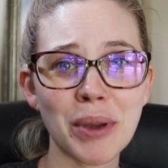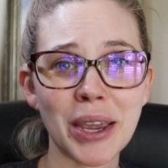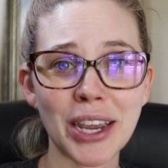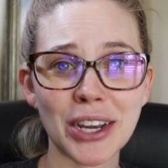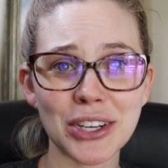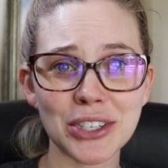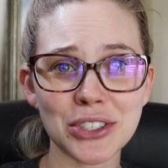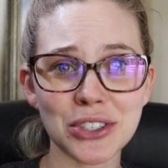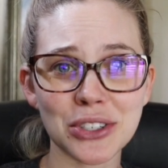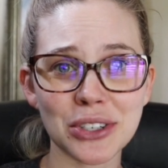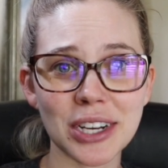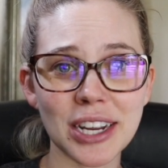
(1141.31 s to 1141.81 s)

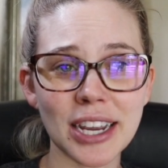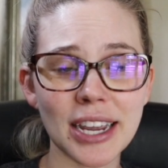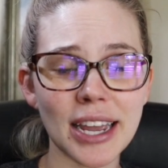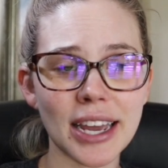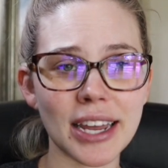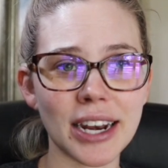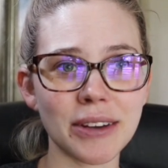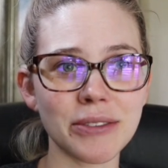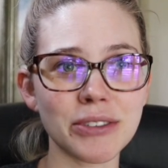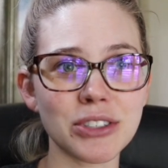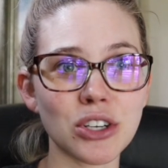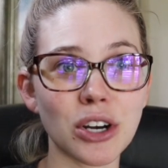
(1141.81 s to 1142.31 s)
pantry,
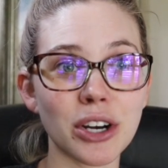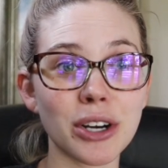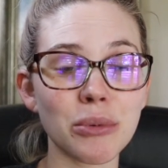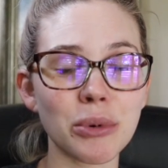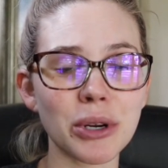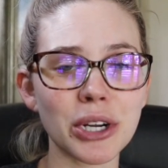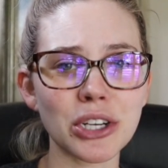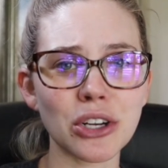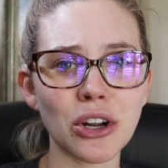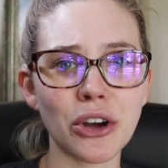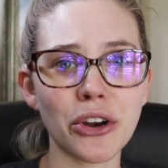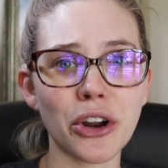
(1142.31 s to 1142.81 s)
and I've started
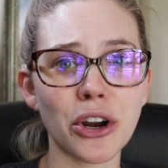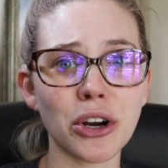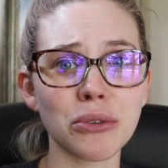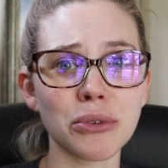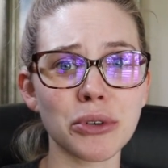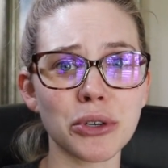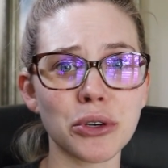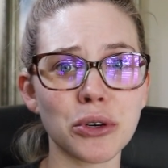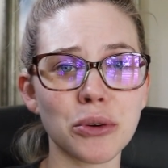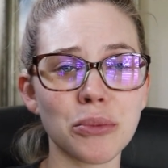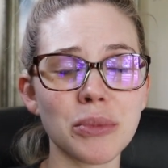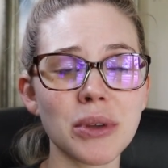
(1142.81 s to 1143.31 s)
working on our
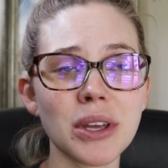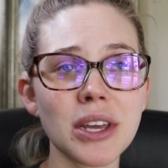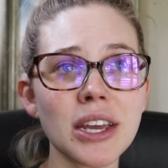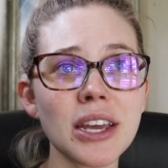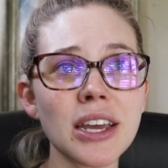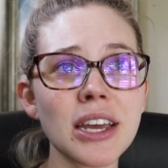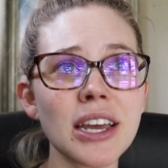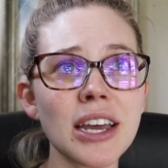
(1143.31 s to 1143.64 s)
room.